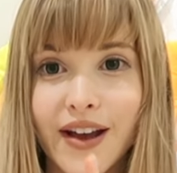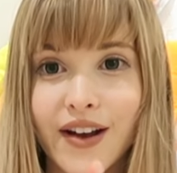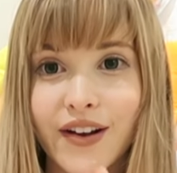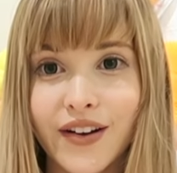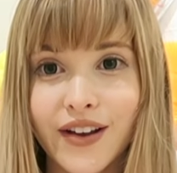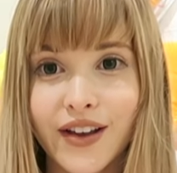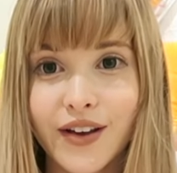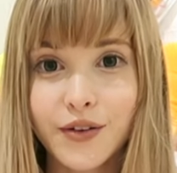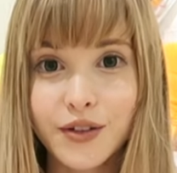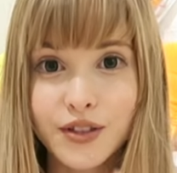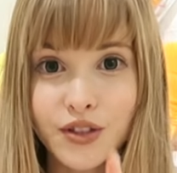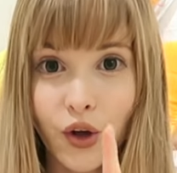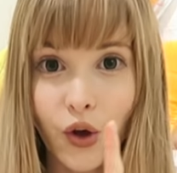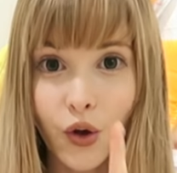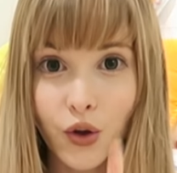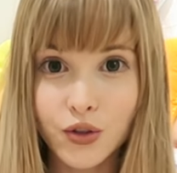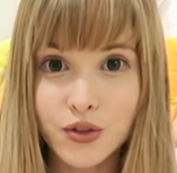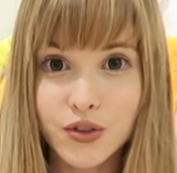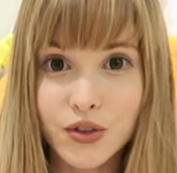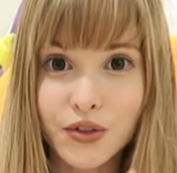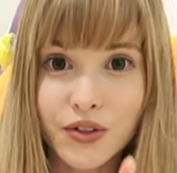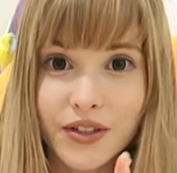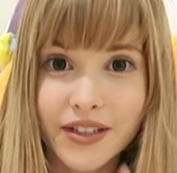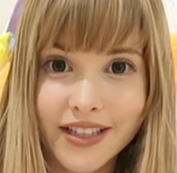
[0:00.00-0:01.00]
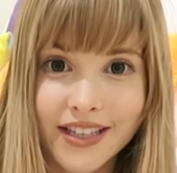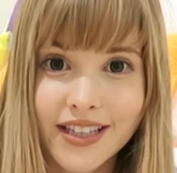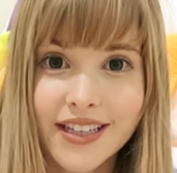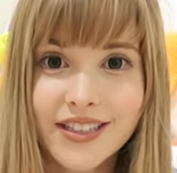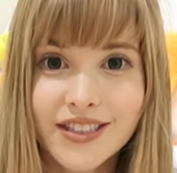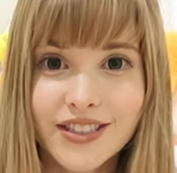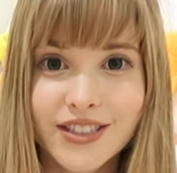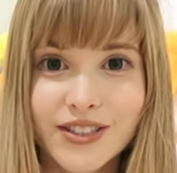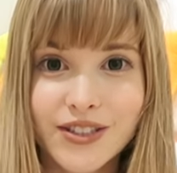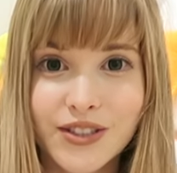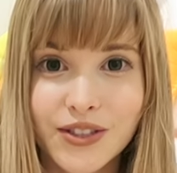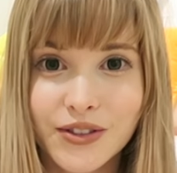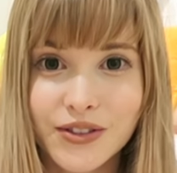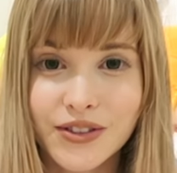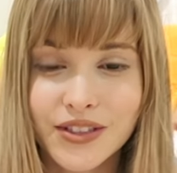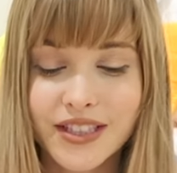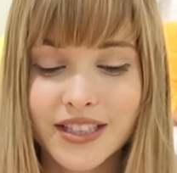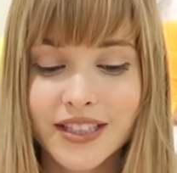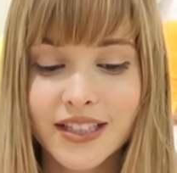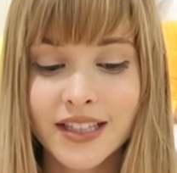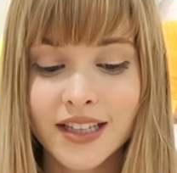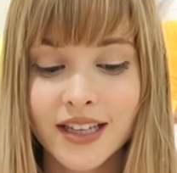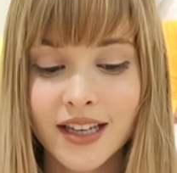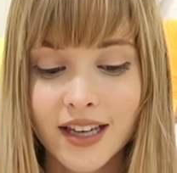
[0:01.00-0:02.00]
now. It was also in
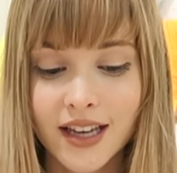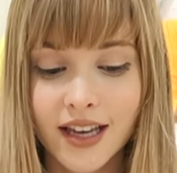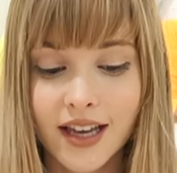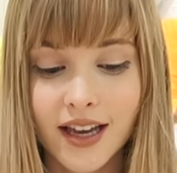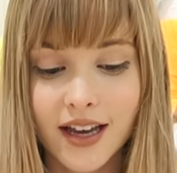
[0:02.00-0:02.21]
Kichijoji.